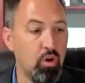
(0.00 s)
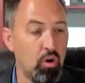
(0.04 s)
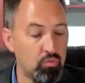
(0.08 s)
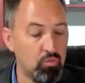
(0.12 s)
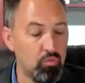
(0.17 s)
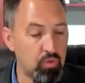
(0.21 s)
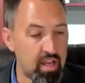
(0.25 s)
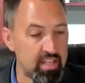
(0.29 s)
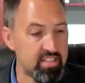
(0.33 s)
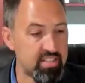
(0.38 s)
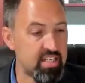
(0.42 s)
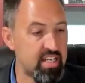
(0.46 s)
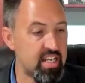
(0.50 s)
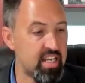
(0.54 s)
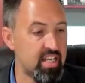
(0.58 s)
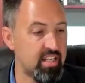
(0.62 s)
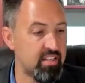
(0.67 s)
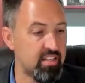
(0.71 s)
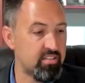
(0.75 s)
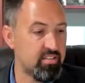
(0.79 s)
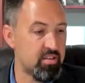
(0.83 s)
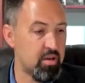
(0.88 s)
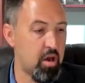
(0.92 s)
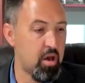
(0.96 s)

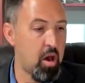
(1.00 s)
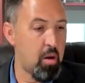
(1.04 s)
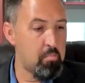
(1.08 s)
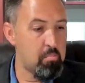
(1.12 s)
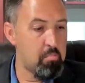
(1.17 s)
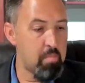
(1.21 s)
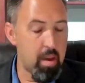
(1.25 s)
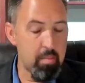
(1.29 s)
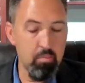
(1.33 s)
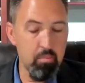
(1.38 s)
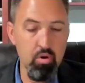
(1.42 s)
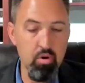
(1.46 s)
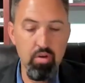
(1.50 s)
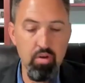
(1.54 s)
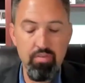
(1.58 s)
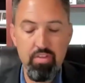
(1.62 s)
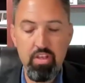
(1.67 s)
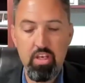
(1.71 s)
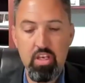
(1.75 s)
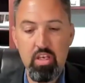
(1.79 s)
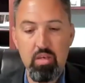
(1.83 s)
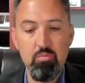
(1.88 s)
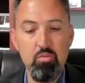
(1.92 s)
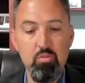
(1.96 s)
resident, a member of
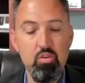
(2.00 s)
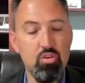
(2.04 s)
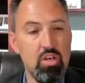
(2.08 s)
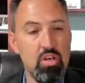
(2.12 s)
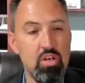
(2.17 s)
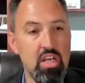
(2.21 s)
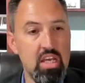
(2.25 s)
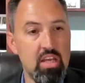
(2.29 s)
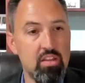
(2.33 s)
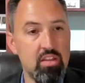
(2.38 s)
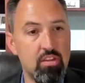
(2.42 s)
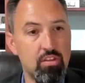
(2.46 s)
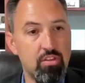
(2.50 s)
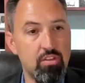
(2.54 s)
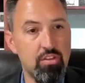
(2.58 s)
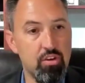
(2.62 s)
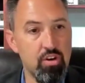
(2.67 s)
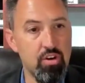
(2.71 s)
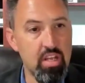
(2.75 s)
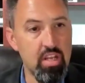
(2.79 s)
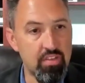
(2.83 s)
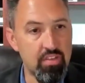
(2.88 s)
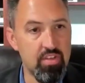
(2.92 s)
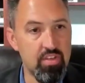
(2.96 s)
the community in the
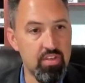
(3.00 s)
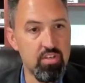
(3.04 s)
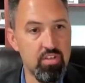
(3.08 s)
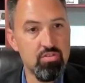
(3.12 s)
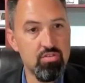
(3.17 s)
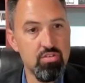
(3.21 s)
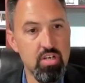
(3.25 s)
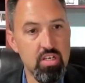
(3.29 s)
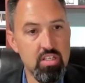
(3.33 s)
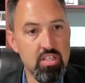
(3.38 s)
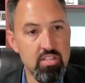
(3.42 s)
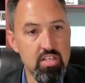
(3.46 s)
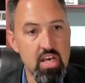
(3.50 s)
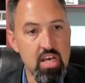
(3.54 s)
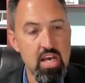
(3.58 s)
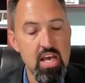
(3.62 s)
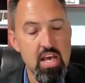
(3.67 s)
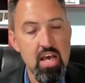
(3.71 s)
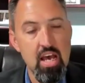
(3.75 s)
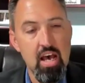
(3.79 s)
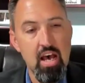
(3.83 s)
30th District.